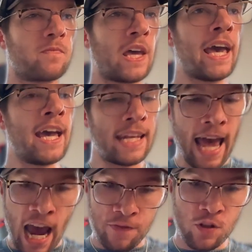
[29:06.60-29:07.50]
And
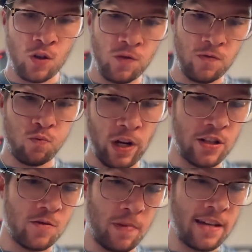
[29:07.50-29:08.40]
after you've
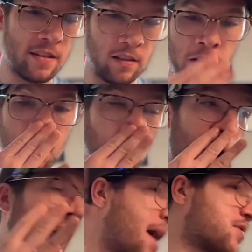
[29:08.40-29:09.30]
reached basically your
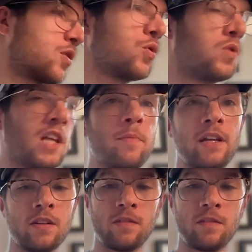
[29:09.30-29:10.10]
absolute limit,